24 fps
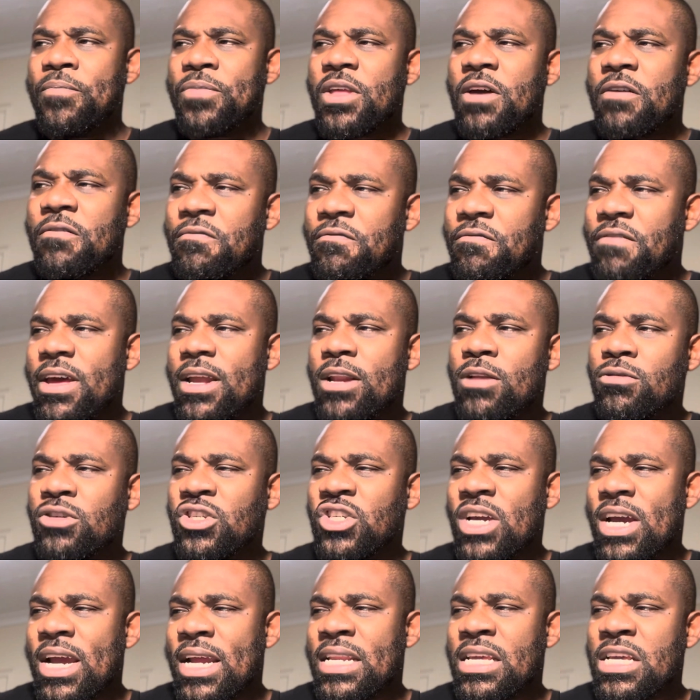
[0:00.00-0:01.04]
a fellow
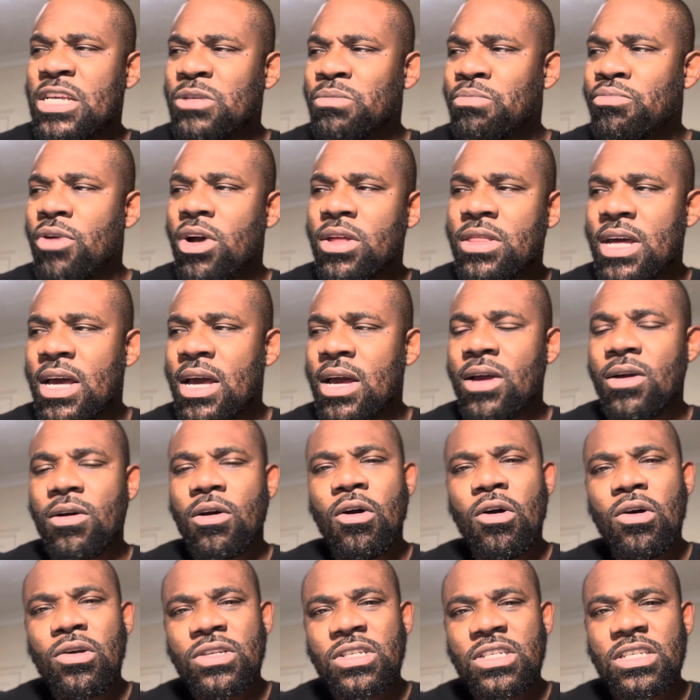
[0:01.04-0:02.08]
Chinese brother
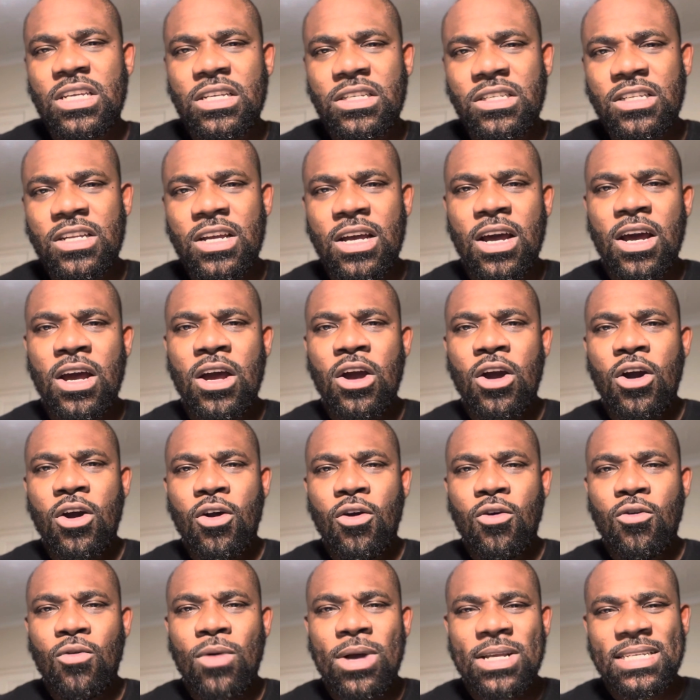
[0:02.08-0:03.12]
or sister
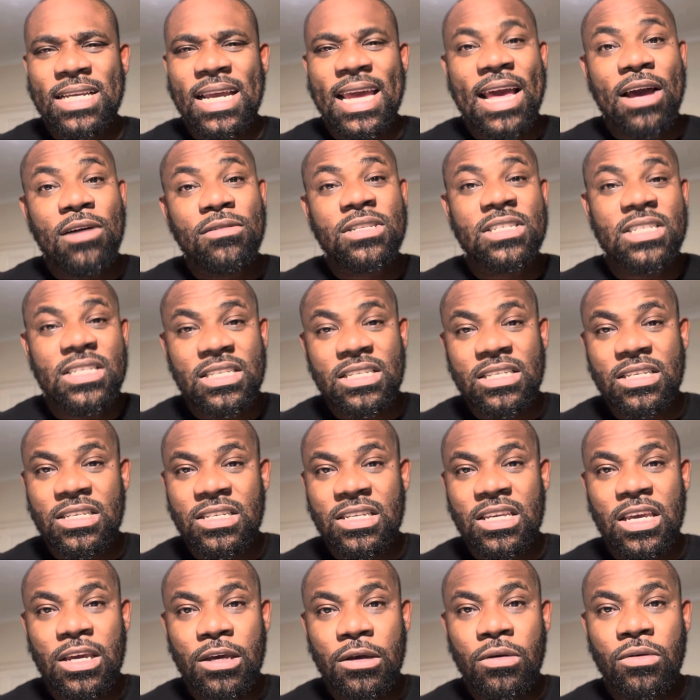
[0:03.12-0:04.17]
who has accountancy
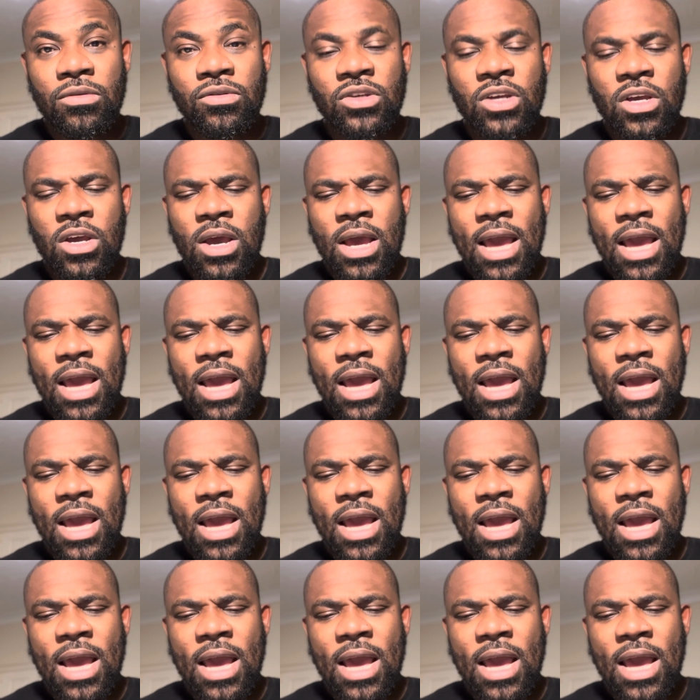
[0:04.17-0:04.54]
skills,